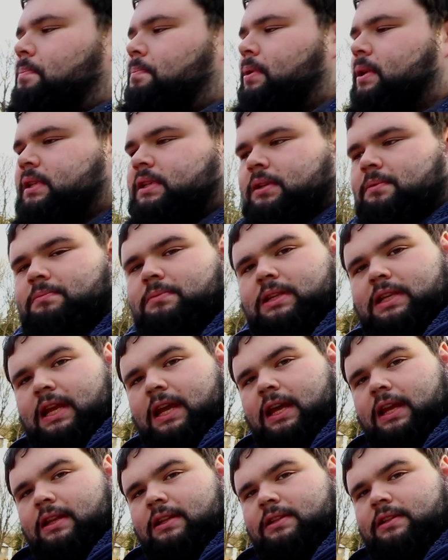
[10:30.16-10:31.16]
put some
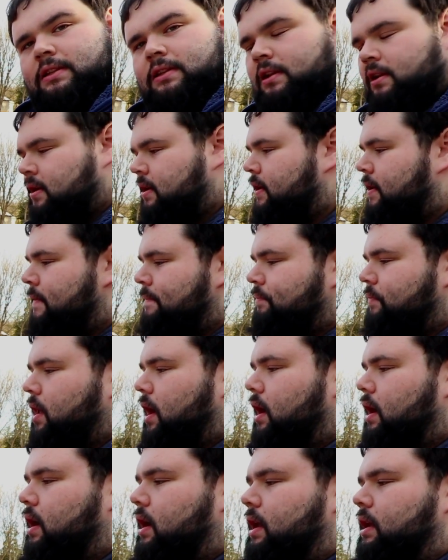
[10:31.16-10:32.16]
tint
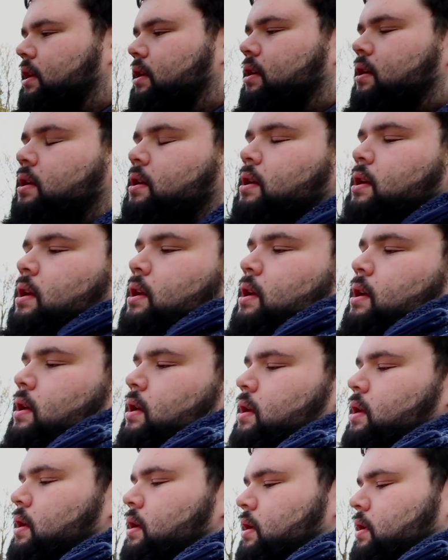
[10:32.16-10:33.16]
on
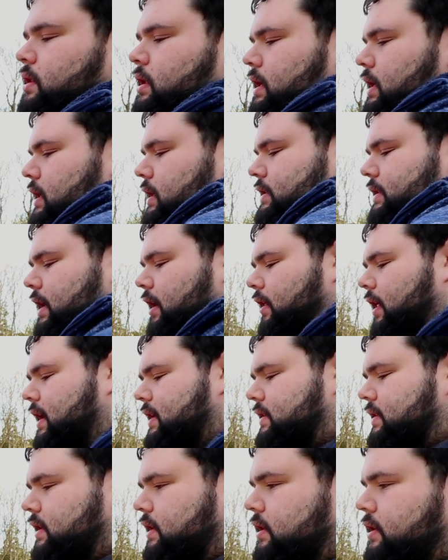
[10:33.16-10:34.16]
the
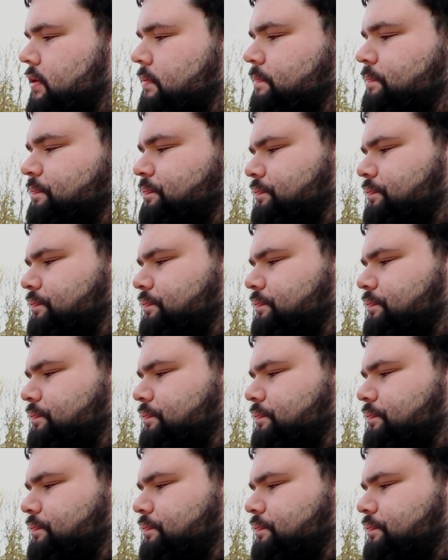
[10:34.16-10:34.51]
taillights here.